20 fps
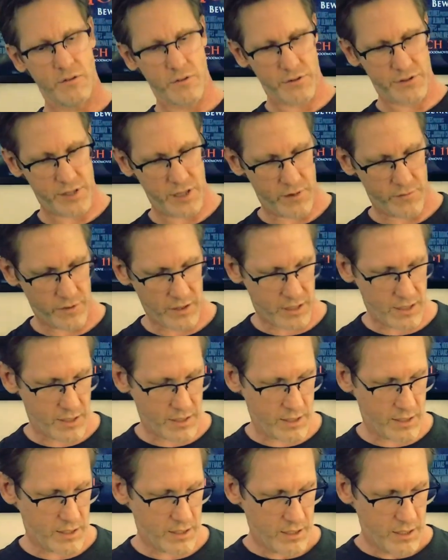
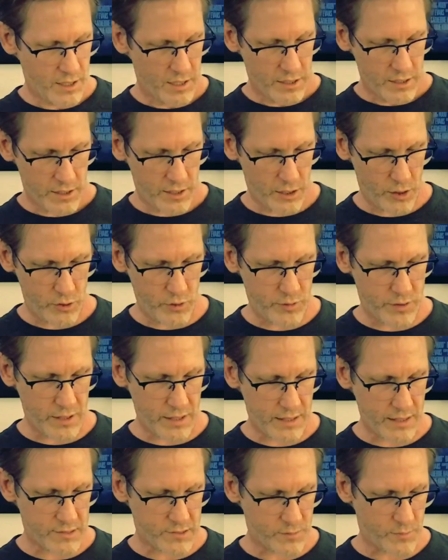certificate. You
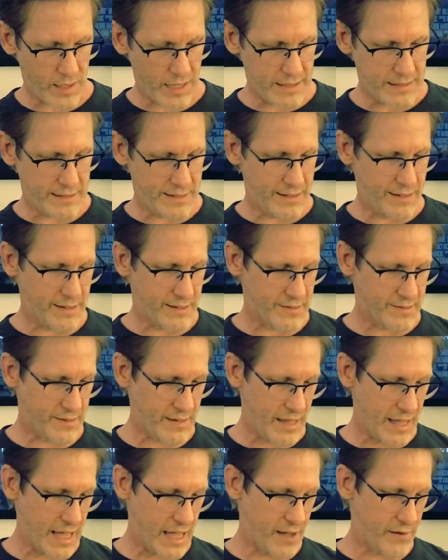can get some ideas.
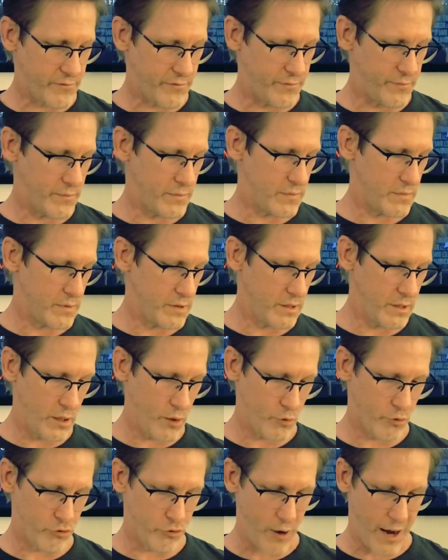They have,
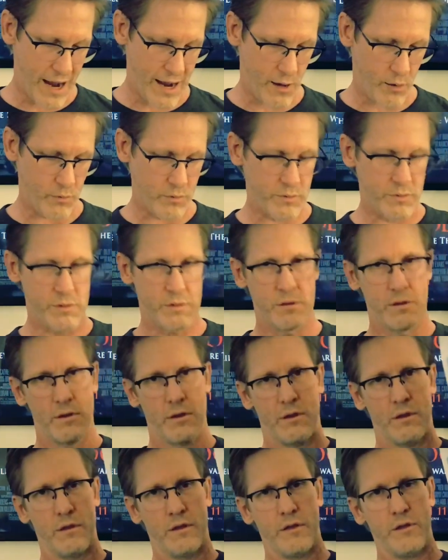crowns
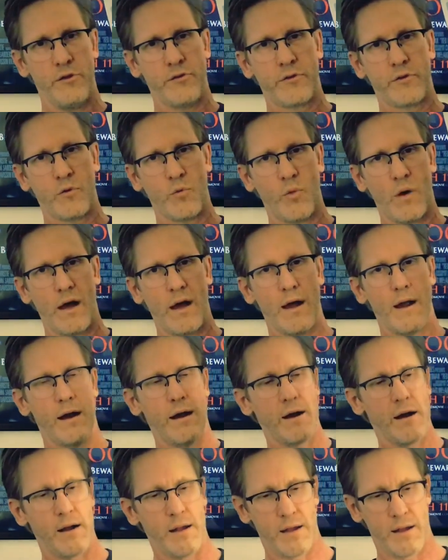that you could
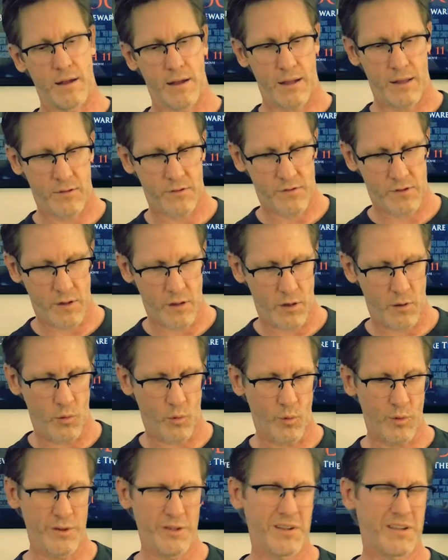wear. And so,
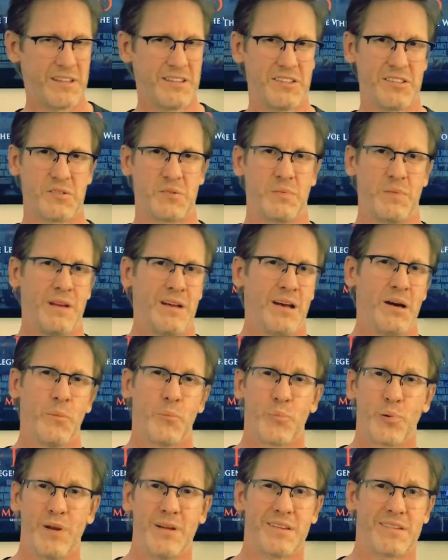or you could just
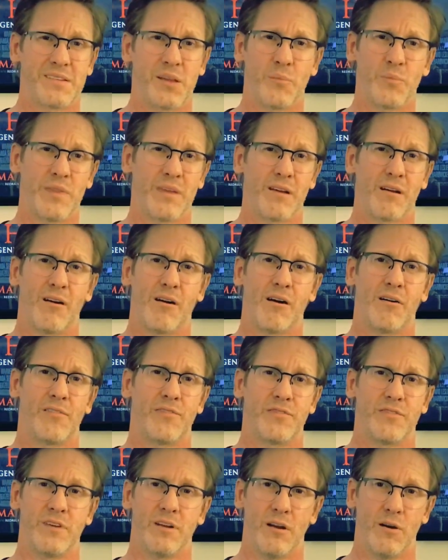print something
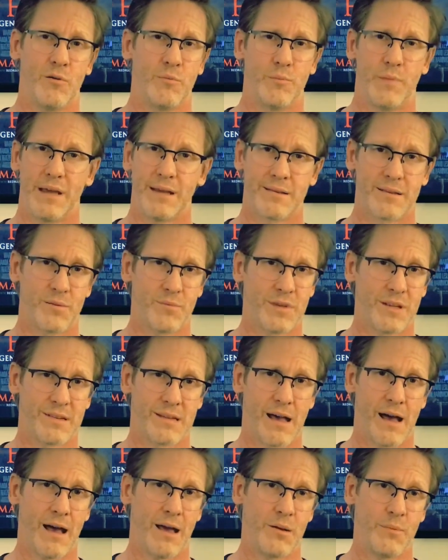off, make some
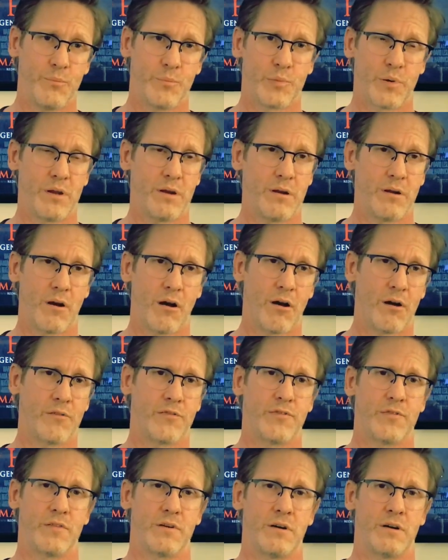design, print it
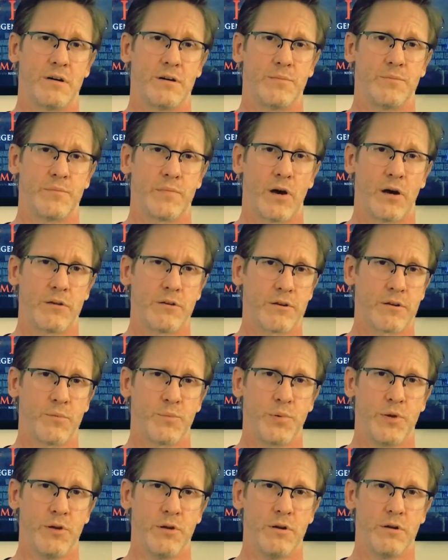off on your
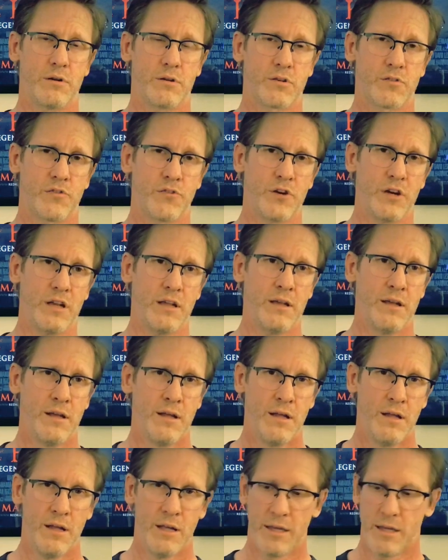computer. It's free.
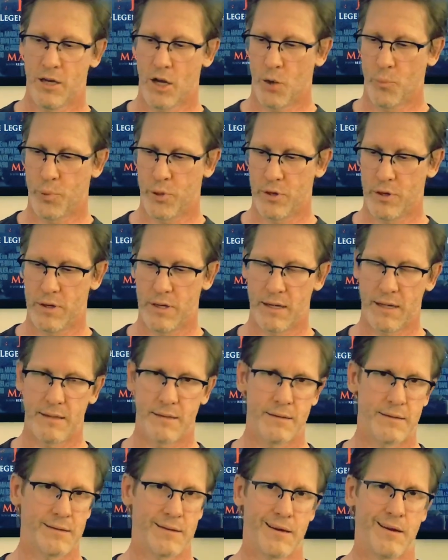Put it
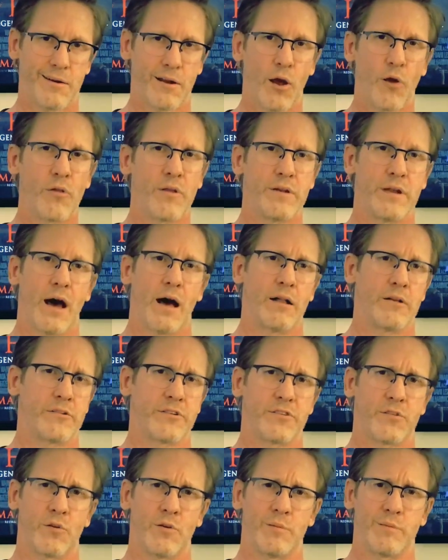in, go to the dollar
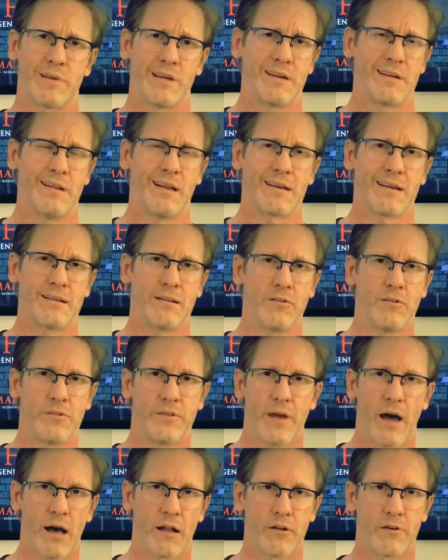store and get like a
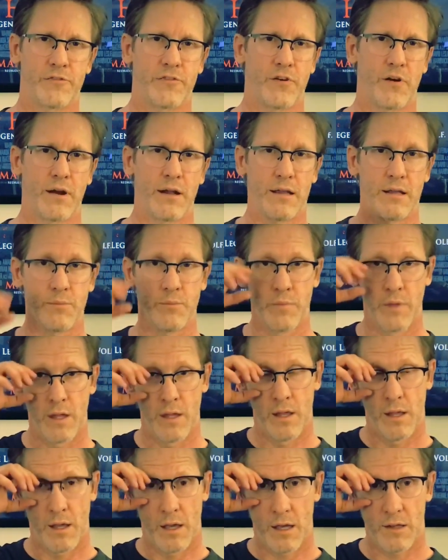little dollar frame.
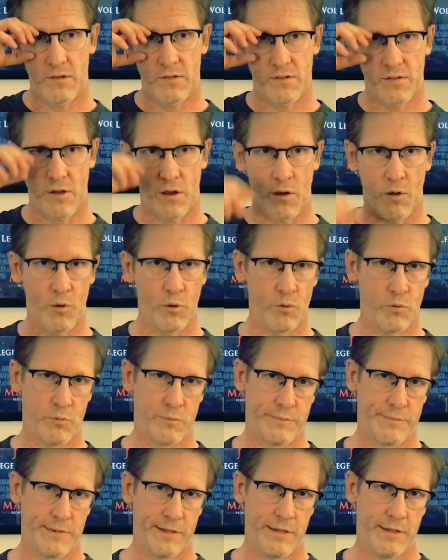And
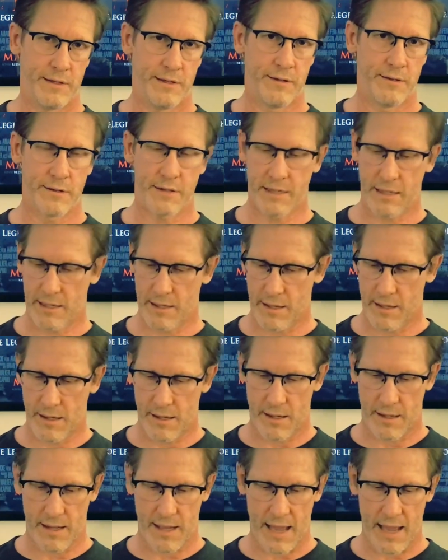so you're looking
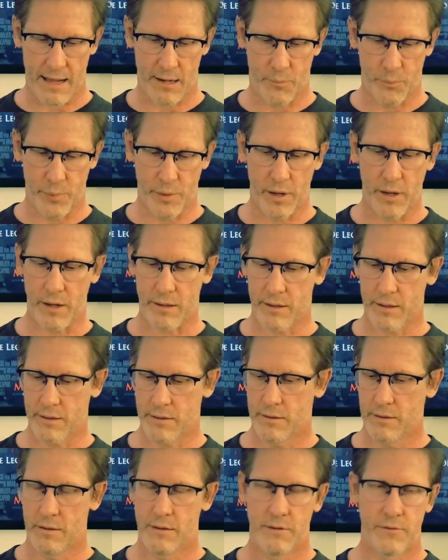at $1
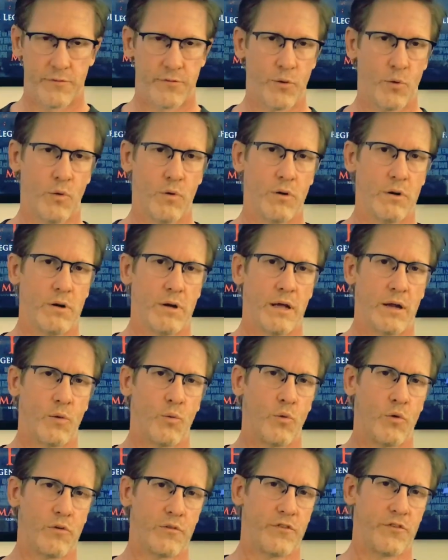for an
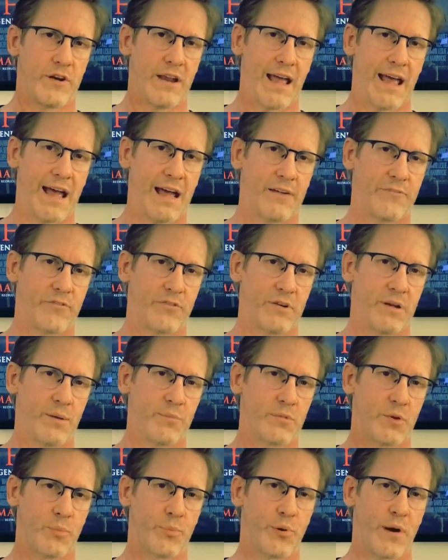award for dad, for
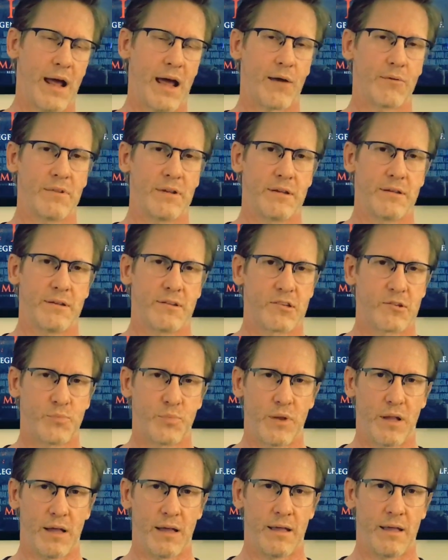him to proudly
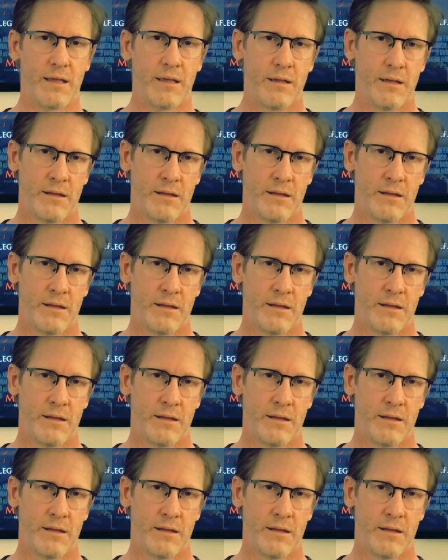display